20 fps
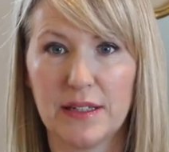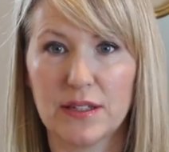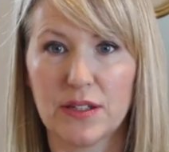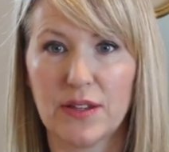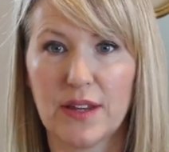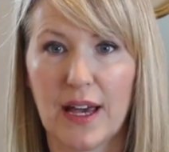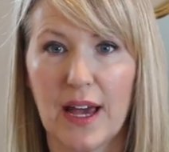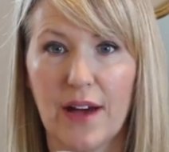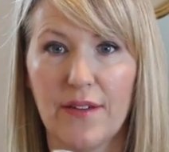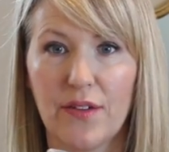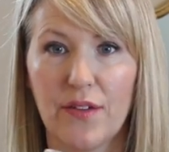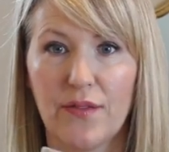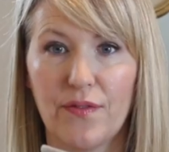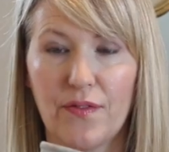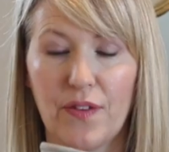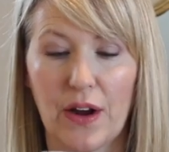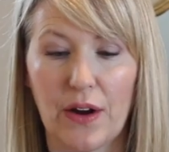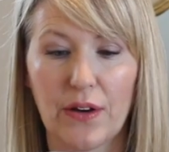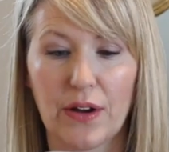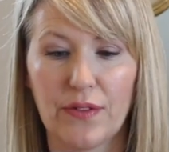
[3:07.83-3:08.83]
So they have a
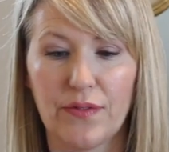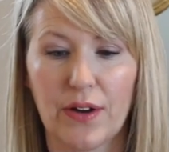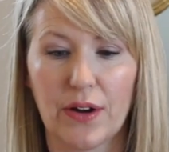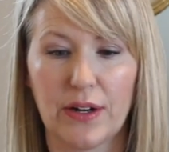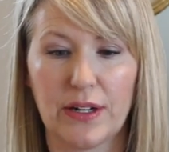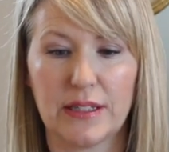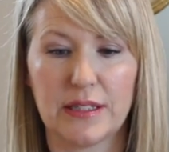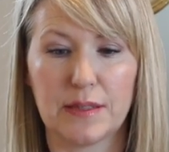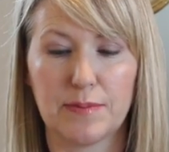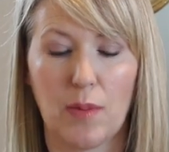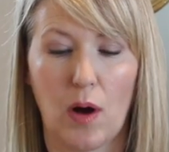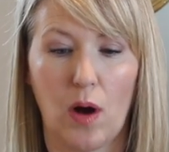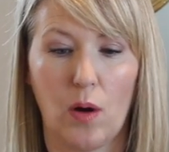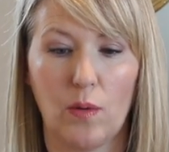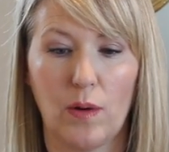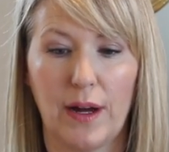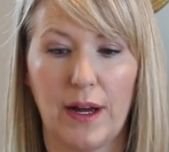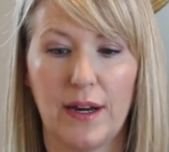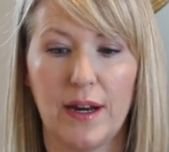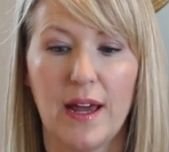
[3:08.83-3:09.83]
very, very
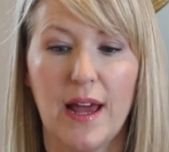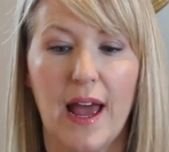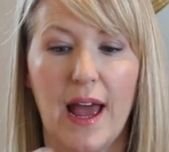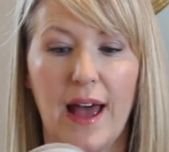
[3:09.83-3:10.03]
small one